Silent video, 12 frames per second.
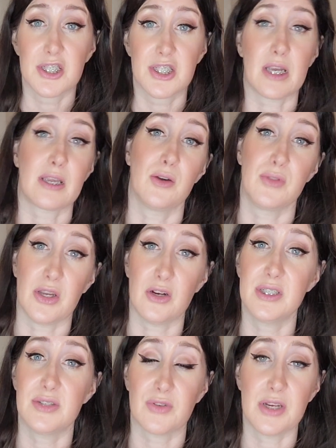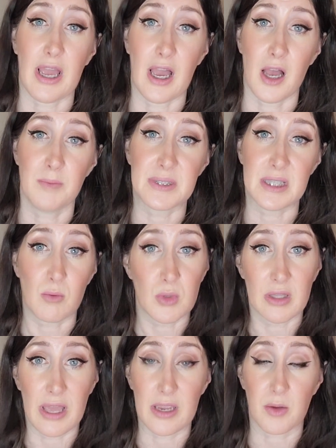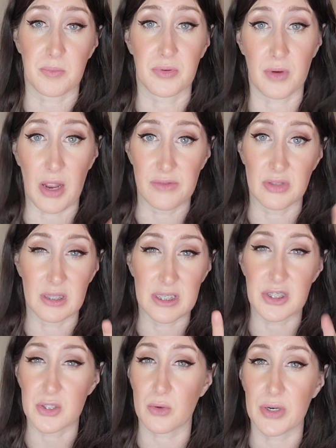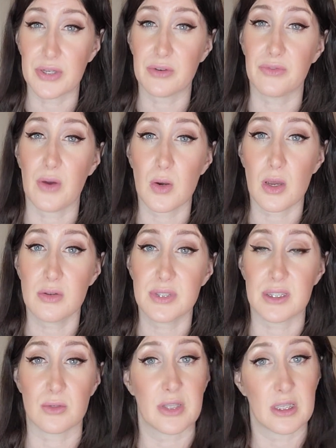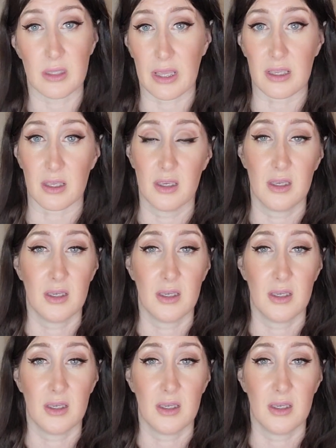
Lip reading: check out, there are different apps that will like privately store your photos so that like,